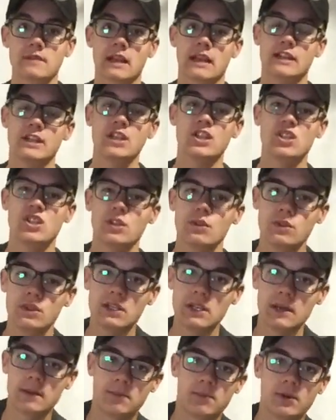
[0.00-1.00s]
I need you
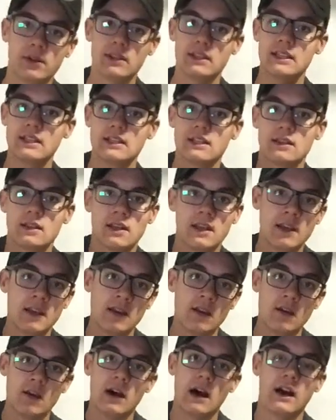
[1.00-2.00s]
to put this
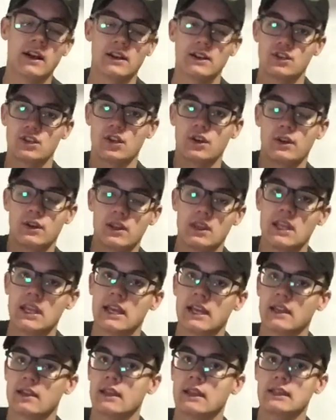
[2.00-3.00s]
on a certain
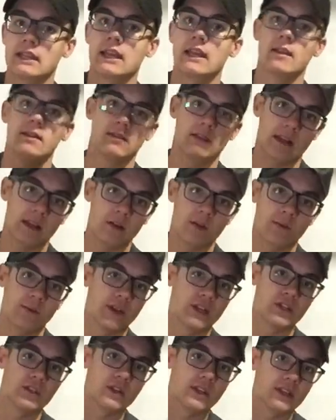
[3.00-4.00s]
thing, and then it'll
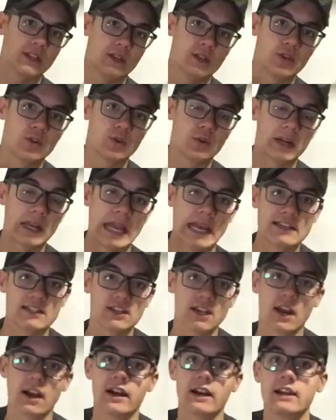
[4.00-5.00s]
eventually destroy
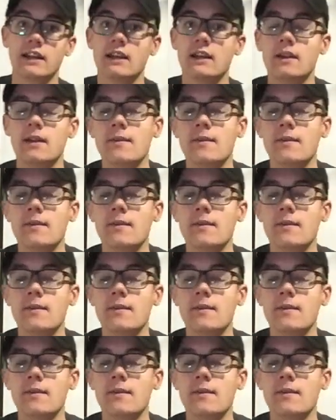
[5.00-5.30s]
Asgard.